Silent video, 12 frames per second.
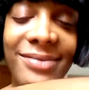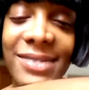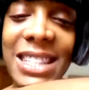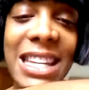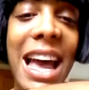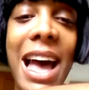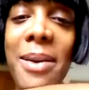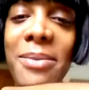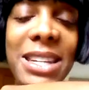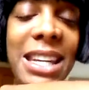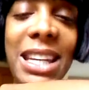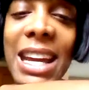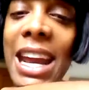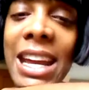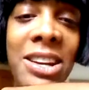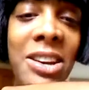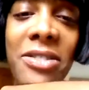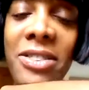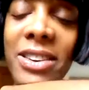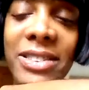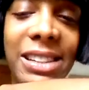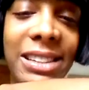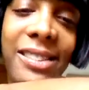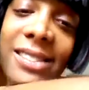stop. Take your hand off of
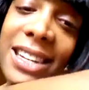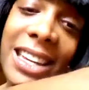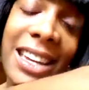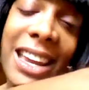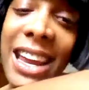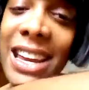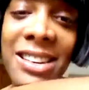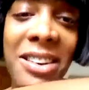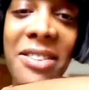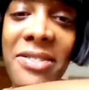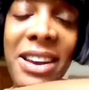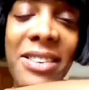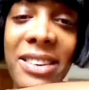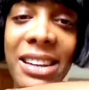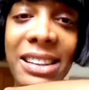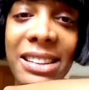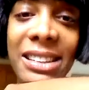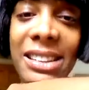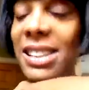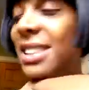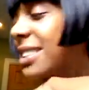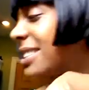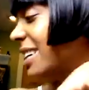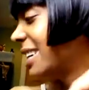it. Take your hand off of it.
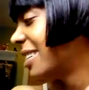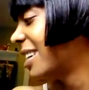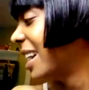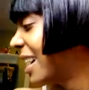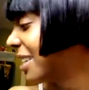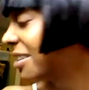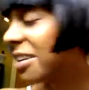Take your hand